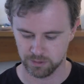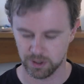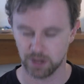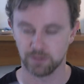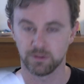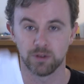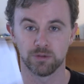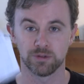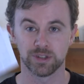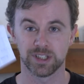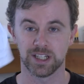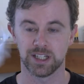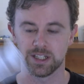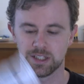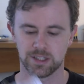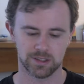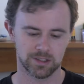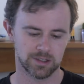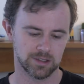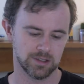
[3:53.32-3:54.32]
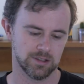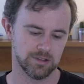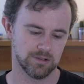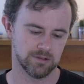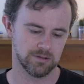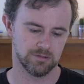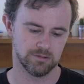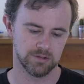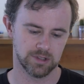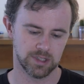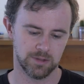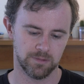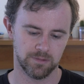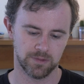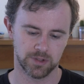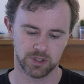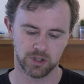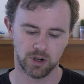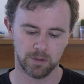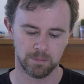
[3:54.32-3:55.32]
I've got receipt. Receipt
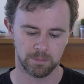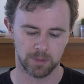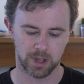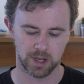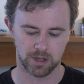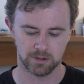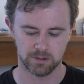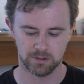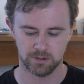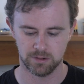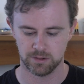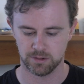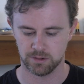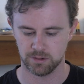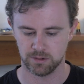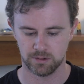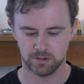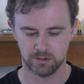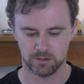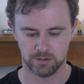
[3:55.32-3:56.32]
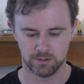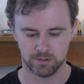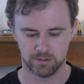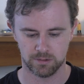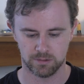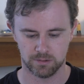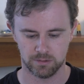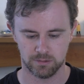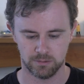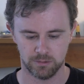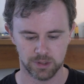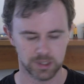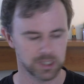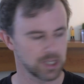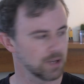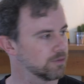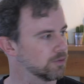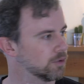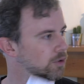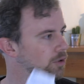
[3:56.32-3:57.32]
for Top Man. Oh. What's
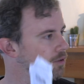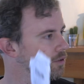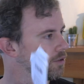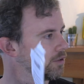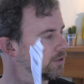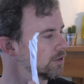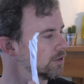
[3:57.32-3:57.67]
that for?